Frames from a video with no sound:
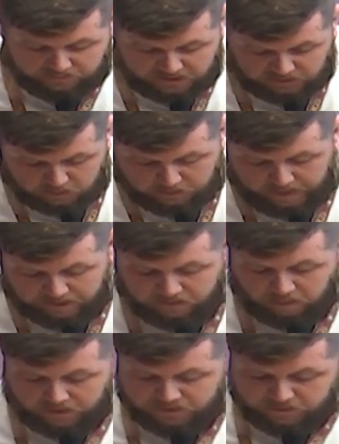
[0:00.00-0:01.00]
well of
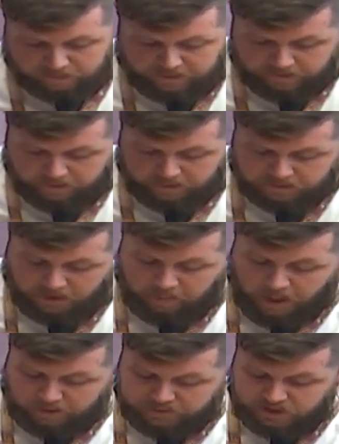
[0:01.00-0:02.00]
disrespect from our
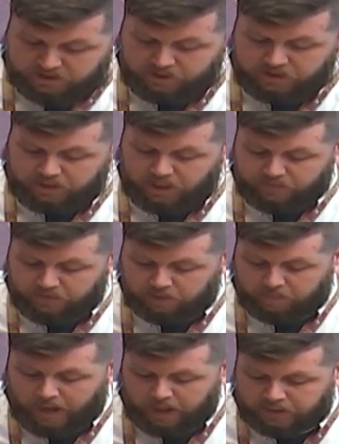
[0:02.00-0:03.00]
superiors, politicians, and
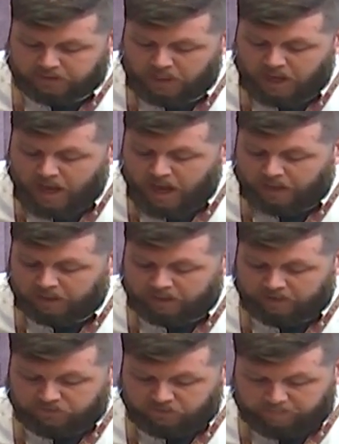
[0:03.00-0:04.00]
governing bodies,
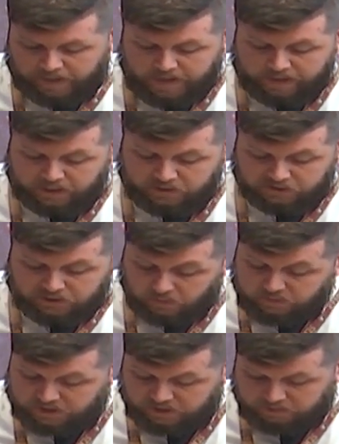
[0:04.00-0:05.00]
and a level of pay that
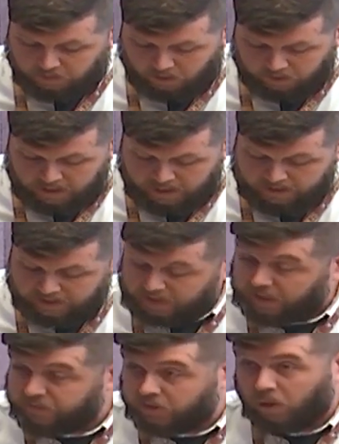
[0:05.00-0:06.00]
is so dismal
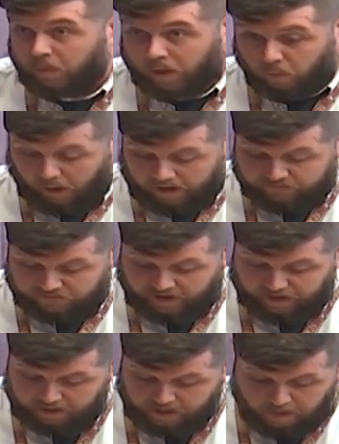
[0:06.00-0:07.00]
that even though my
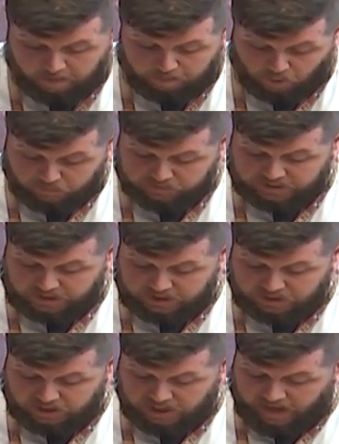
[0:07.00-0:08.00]
wife and I
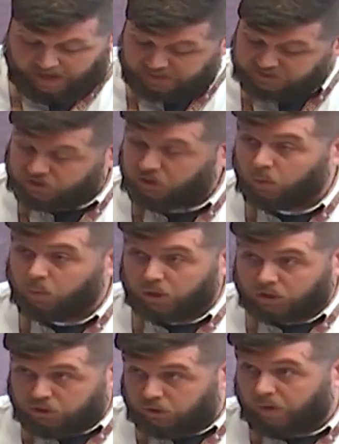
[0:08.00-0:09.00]
both teach, I
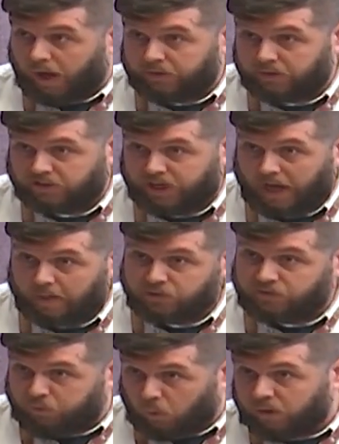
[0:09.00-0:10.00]
still work 2 other
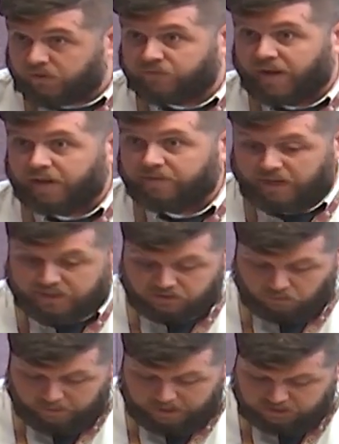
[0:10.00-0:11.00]
jobs 4 to 5
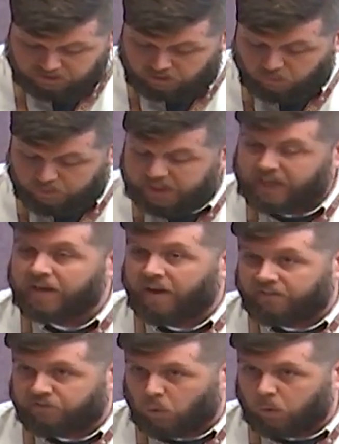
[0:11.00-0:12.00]
nights a week so that we
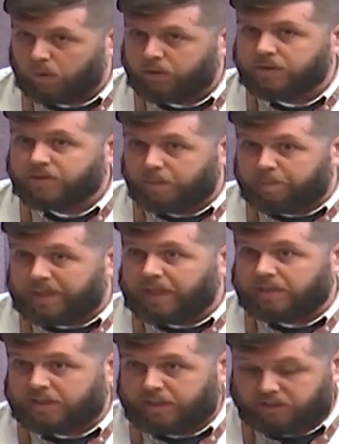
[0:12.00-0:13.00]
can afford to
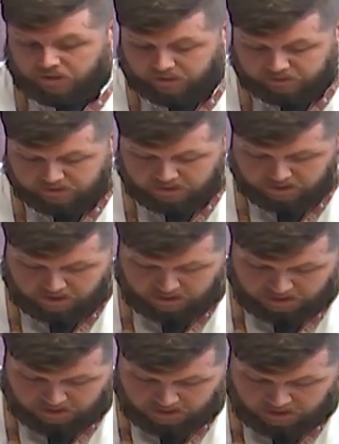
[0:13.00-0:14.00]
be teachers.
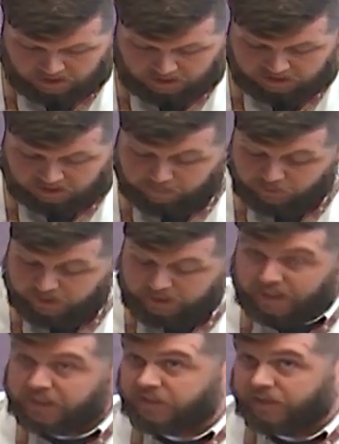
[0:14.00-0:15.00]
To
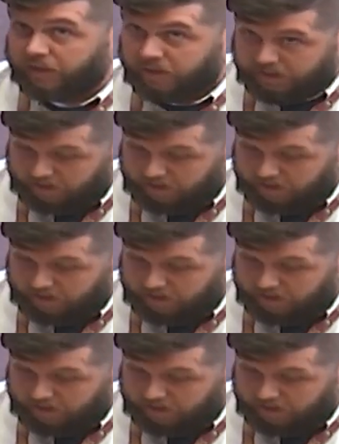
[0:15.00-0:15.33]
put a nice